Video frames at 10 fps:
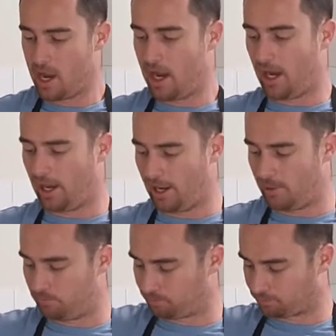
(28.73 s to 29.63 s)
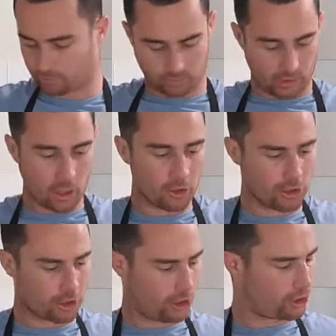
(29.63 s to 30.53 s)
I'm just
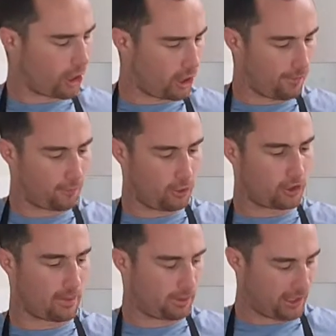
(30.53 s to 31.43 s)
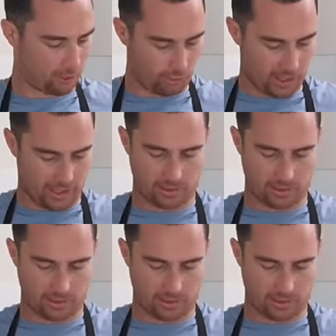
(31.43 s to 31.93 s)
going to show you a few simple ingredients